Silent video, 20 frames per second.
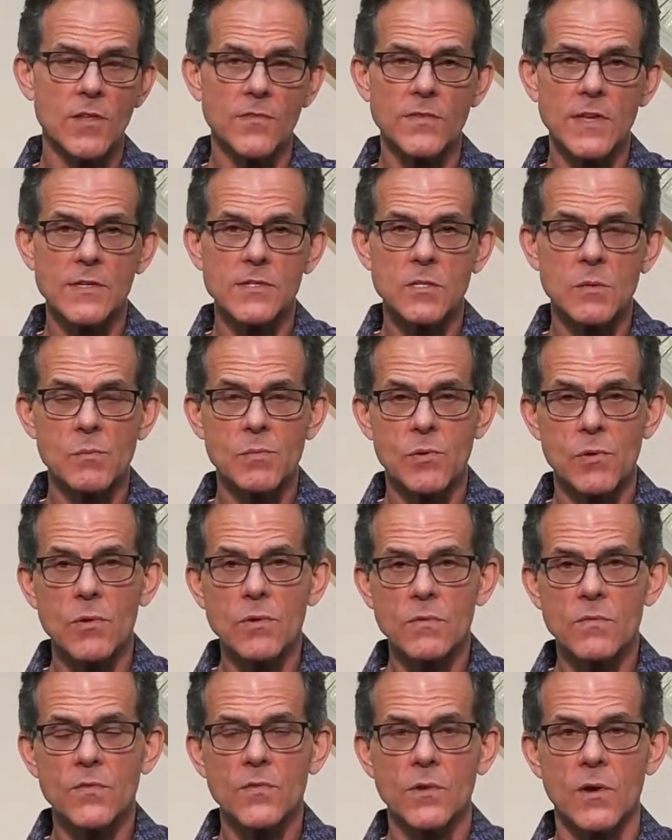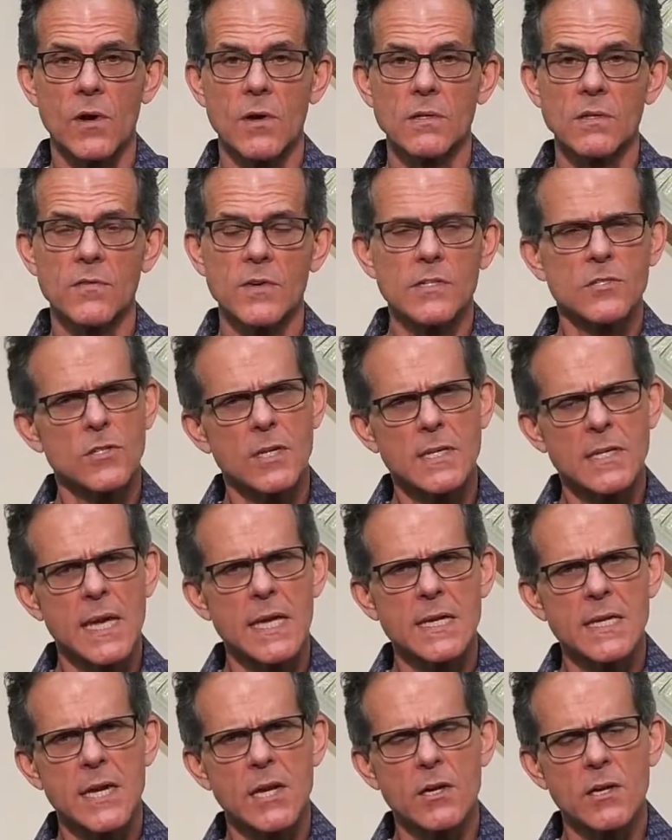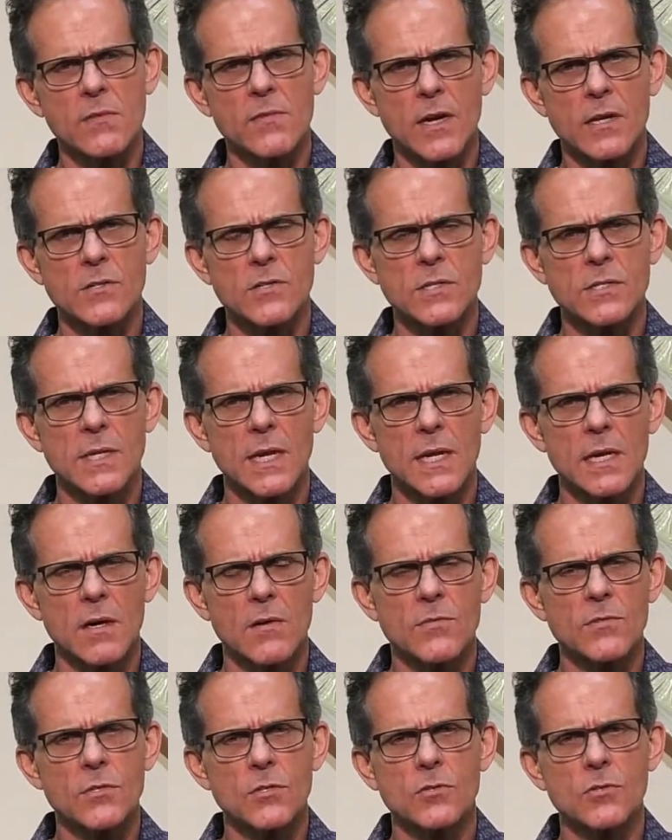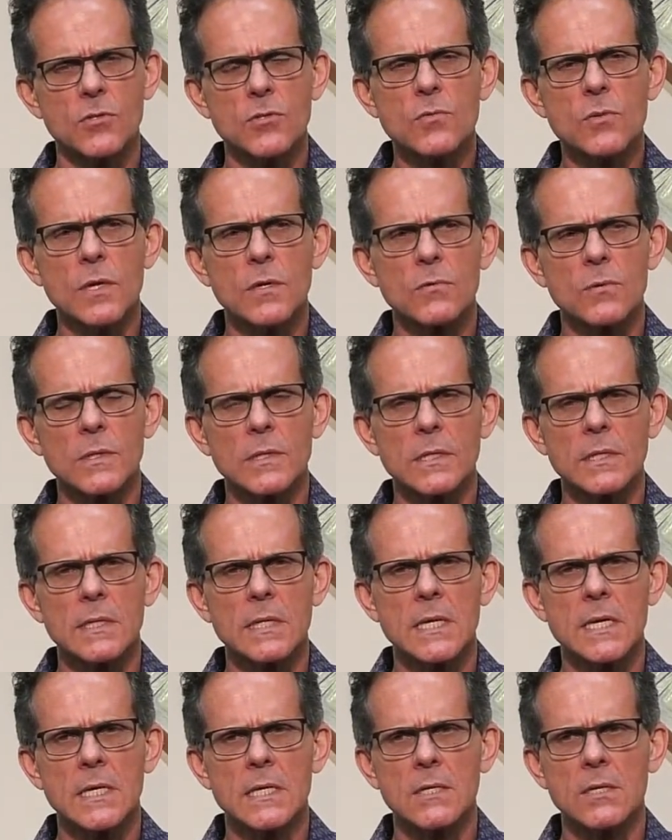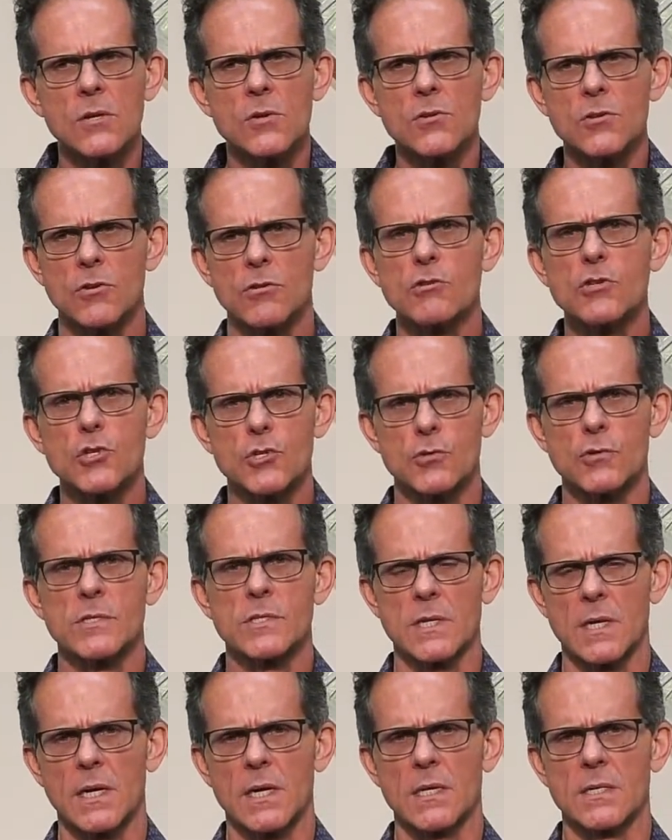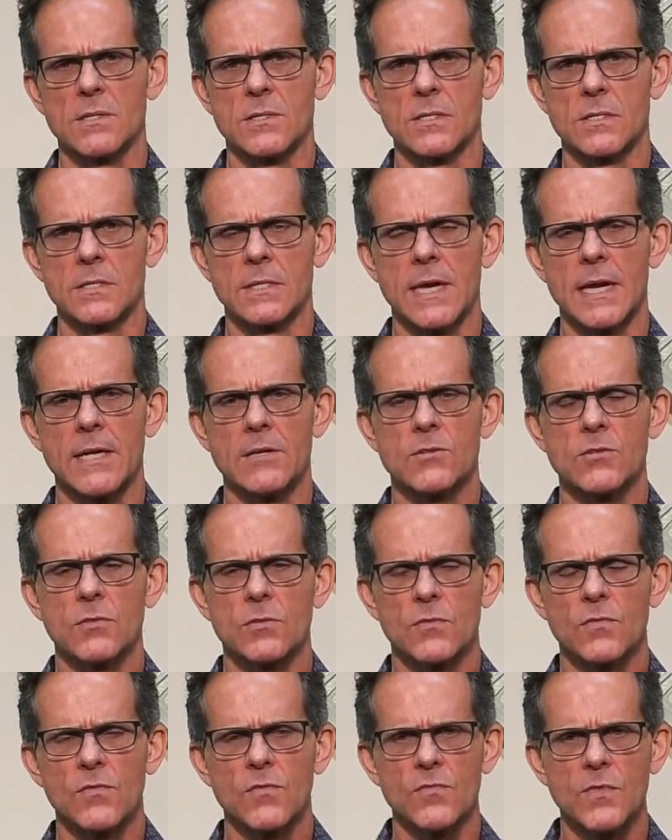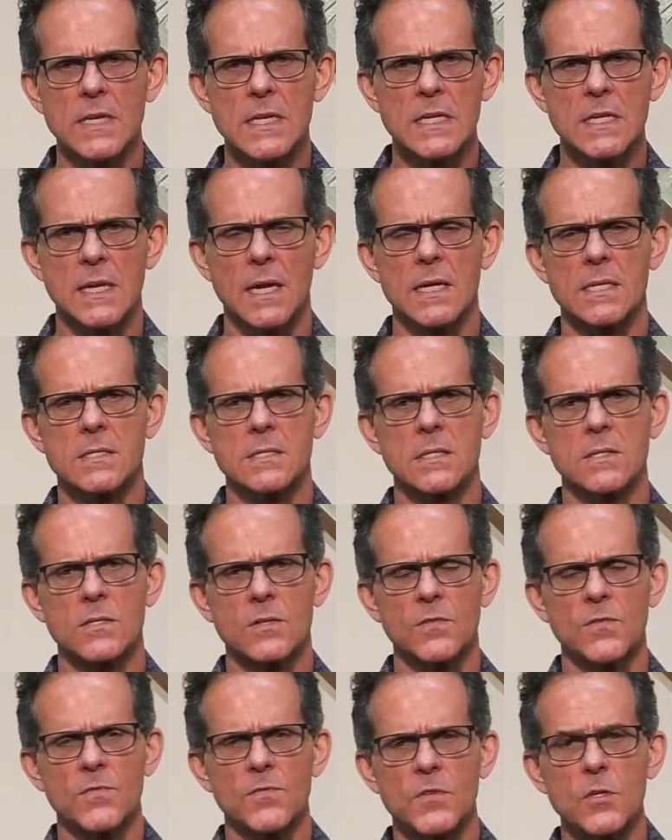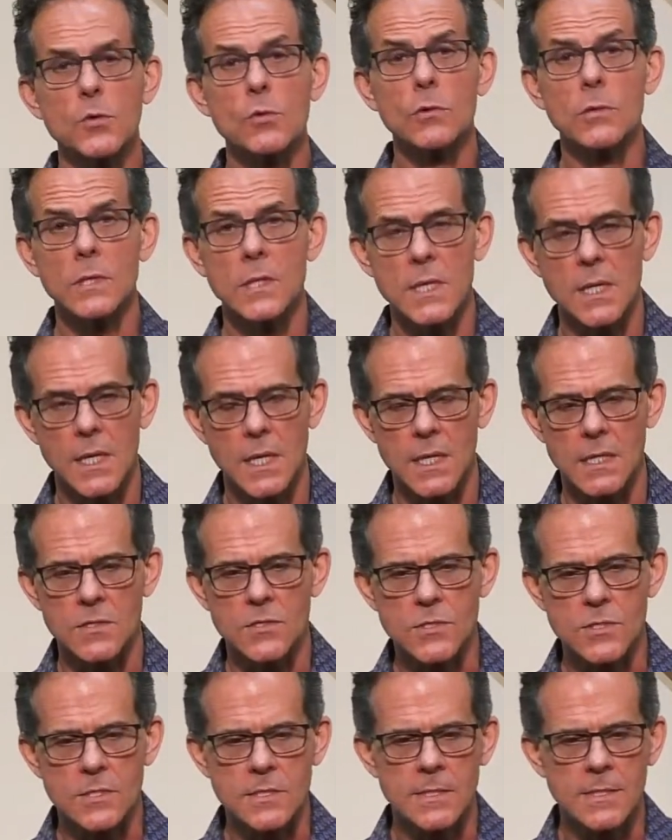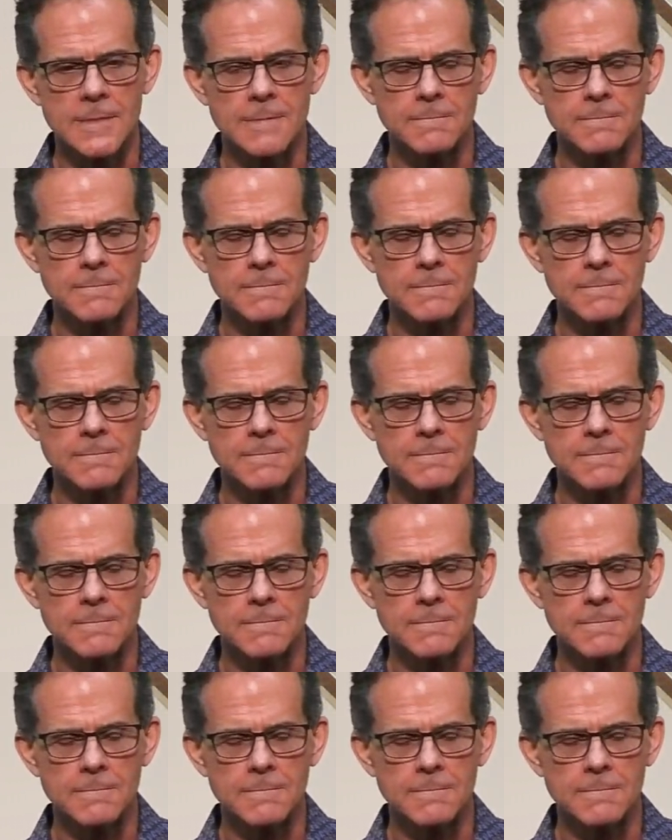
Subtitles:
that's important for all of us, to take care of ourselves, to do what really nurtures us and to feed us and to fuel us.